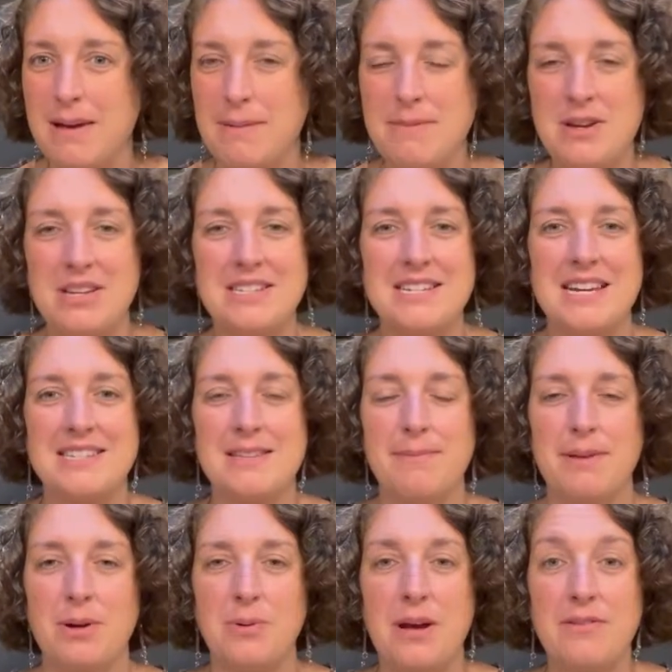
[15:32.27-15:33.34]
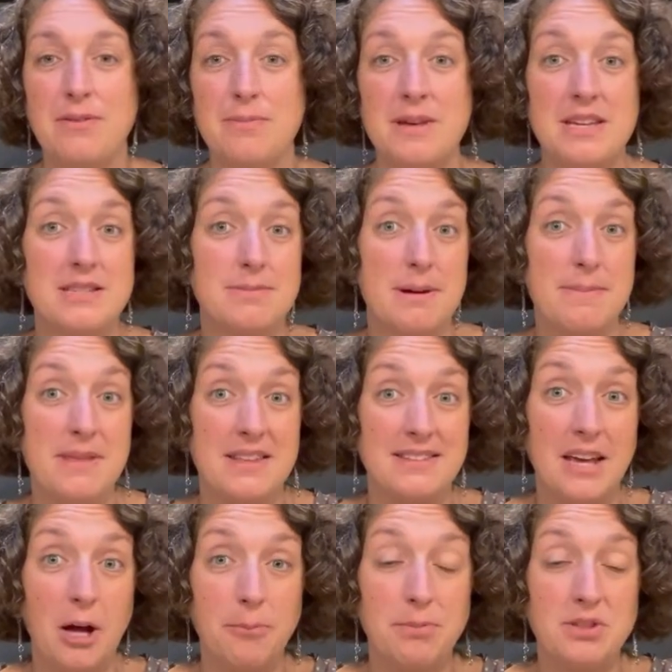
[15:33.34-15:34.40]
Maybe you can take something away from this. Maybe this
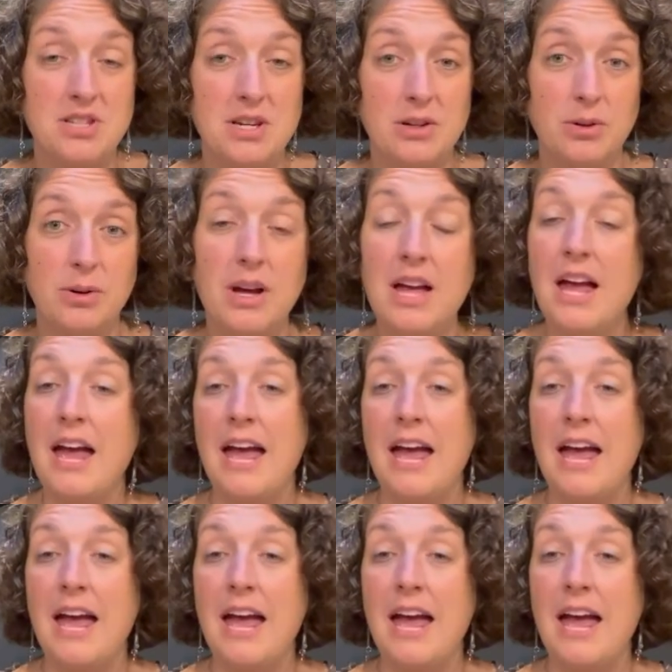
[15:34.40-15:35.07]
helps you.